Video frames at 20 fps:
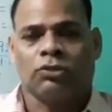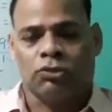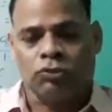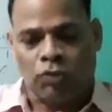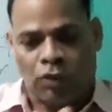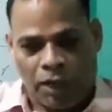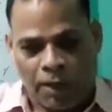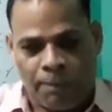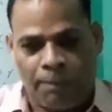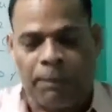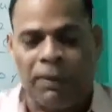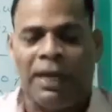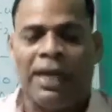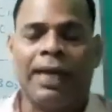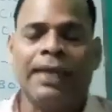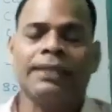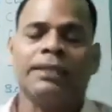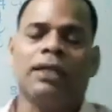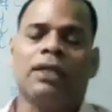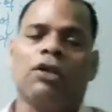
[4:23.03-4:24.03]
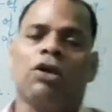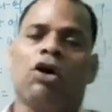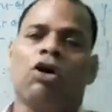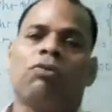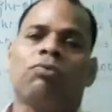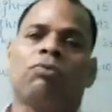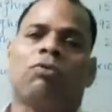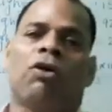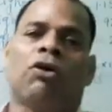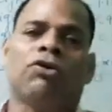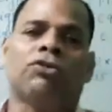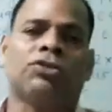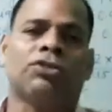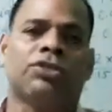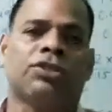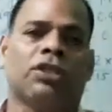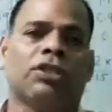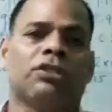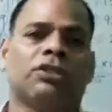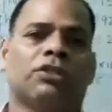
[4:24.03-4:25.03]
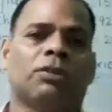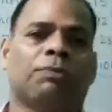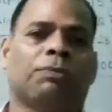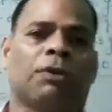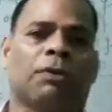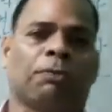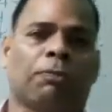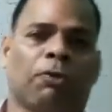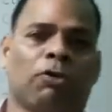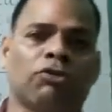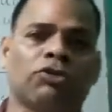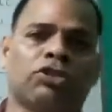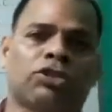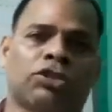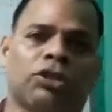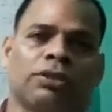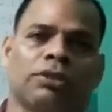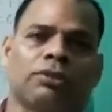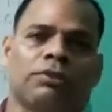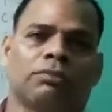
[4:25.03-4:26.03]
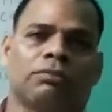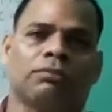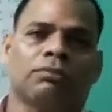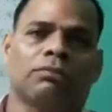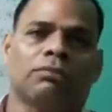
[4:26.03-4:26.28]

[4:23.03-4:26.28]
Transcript: apply the law of constant proportion